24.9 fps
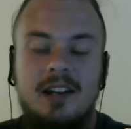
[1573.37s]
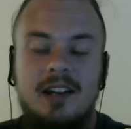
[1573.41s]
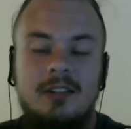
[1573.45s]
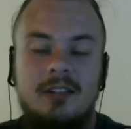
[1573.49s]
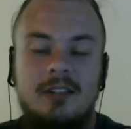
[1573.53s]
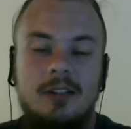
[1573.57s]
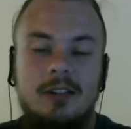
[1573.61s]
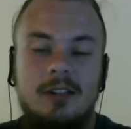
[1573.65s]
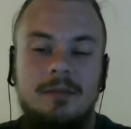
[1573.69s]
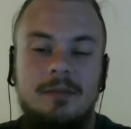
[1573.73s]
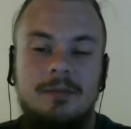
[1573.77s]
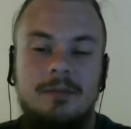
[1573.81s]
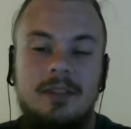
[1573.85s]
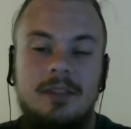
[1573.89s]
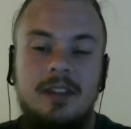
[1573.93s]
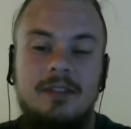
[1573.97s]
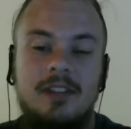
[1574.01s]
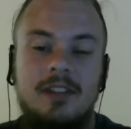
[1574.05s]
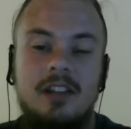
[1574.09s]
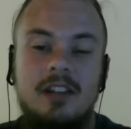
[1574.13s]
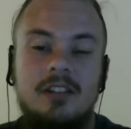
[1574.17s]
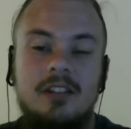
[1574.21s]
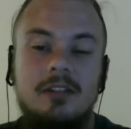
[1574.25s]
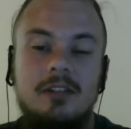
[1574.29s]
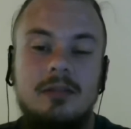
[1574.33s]
or if
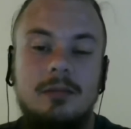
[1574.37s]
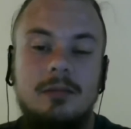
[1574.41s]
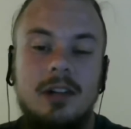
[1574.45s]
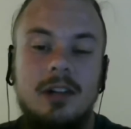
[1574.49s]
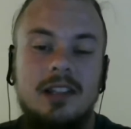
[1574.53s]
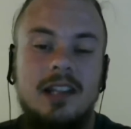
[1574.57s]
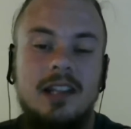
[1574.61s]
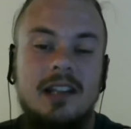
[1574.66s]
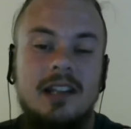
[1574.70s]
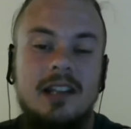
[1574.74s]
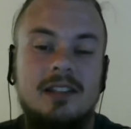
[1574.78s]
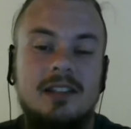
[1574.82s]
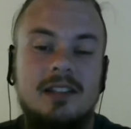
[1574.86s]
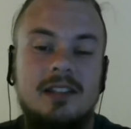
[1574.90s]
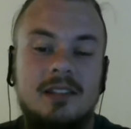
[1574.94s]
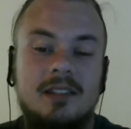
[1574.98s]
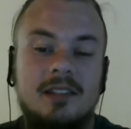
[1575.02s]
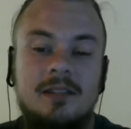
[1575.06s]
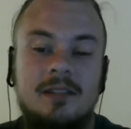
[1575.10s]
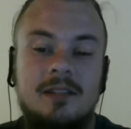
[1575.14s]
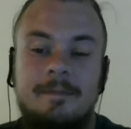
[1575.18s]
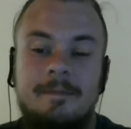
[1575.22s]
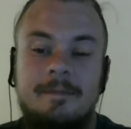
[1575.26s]
they do, what that is.